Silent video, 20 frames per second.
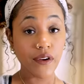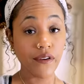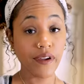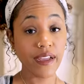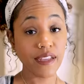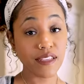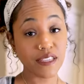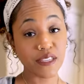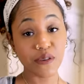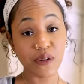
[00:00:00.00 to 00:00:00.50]
All
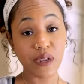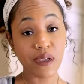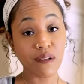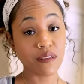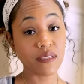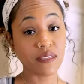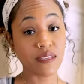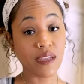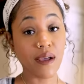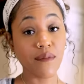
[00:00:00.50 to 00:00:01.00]
right, so now
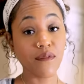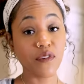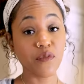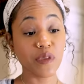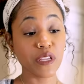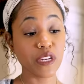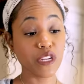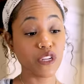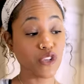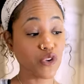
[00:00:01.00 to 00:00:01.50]
it's time for
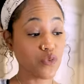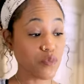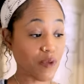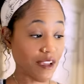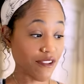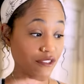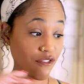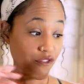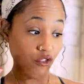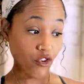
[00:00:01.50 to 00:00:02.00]
me to do
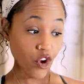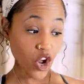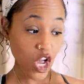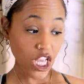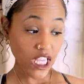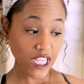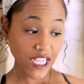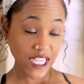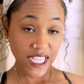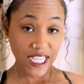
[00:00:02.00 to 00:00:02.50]
my
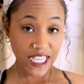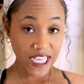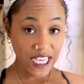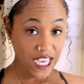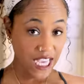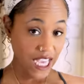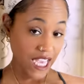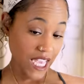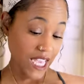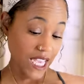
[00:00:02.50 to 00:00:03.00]

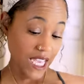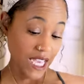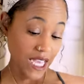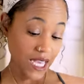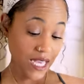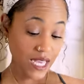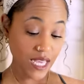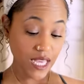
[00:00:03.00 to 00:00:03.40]
frosting.